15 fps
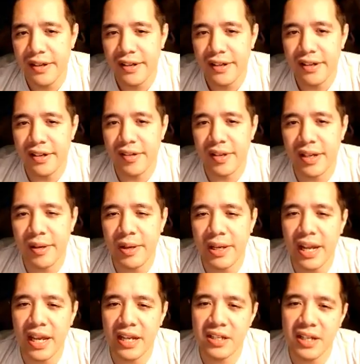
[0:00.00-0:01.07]
Okay, wait.
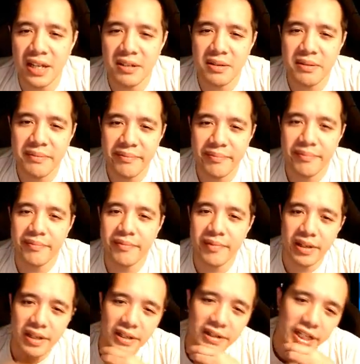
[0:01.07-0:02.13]
Actually, that's
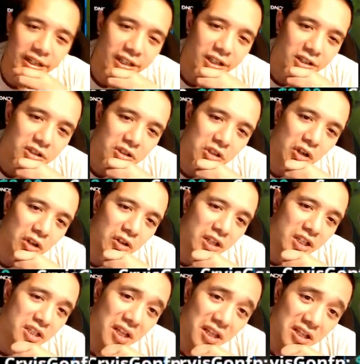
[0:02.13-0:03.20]
so.
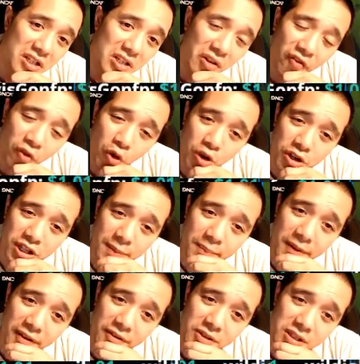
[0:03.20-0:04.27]
Let's say there's 4
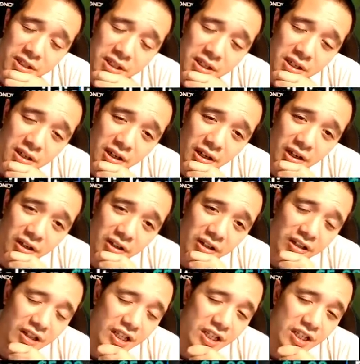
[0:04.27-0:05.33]
debuffs.
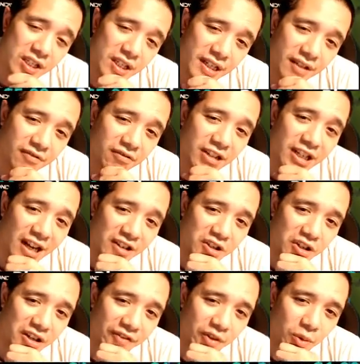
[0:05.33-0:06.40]
There's like 3 dots
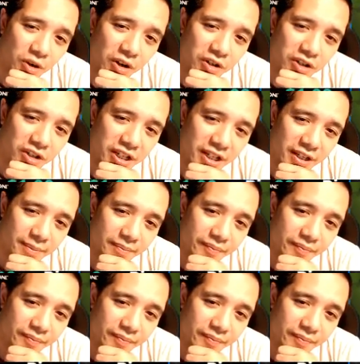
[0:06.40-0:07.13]
on everyone on your team.